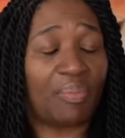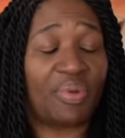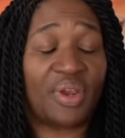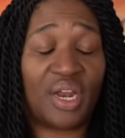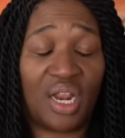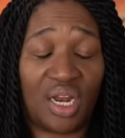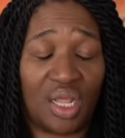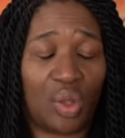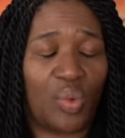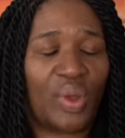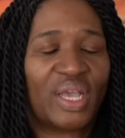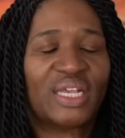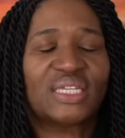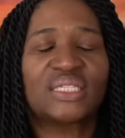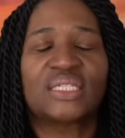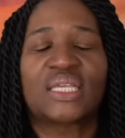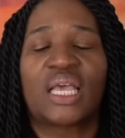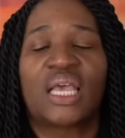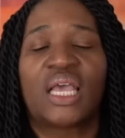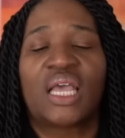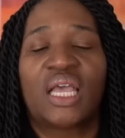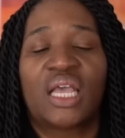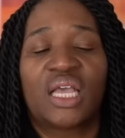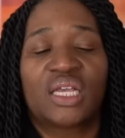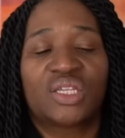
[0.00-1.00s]
But anyways,
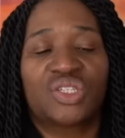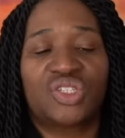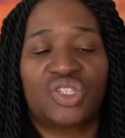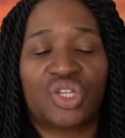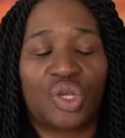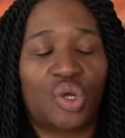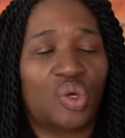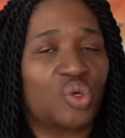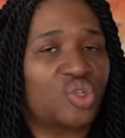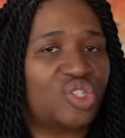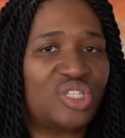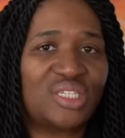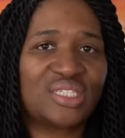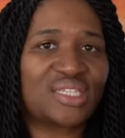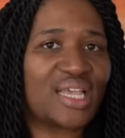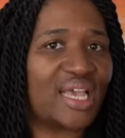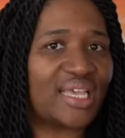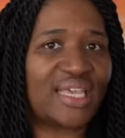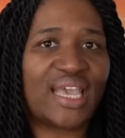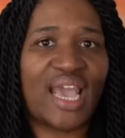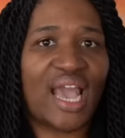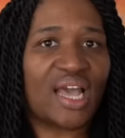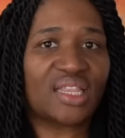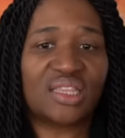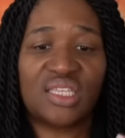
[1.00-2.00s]
so she's
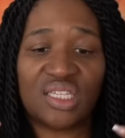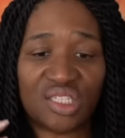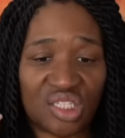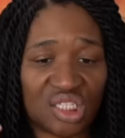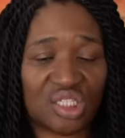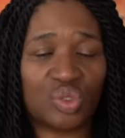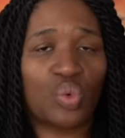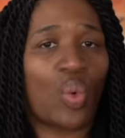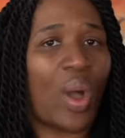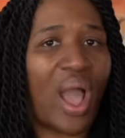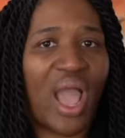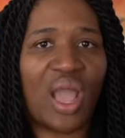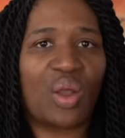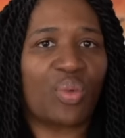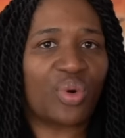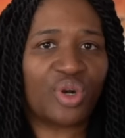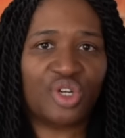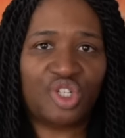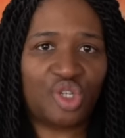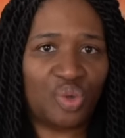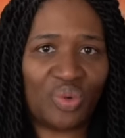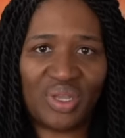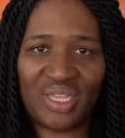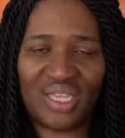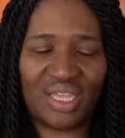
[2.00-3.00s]
like, yeah, this is why we're
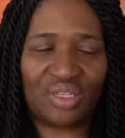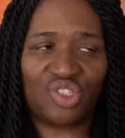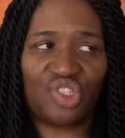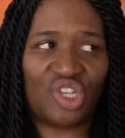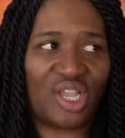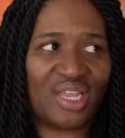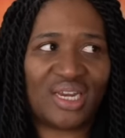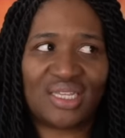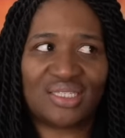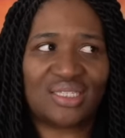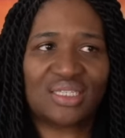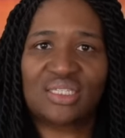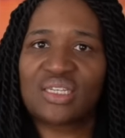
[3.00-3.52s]
doing it, Jadis.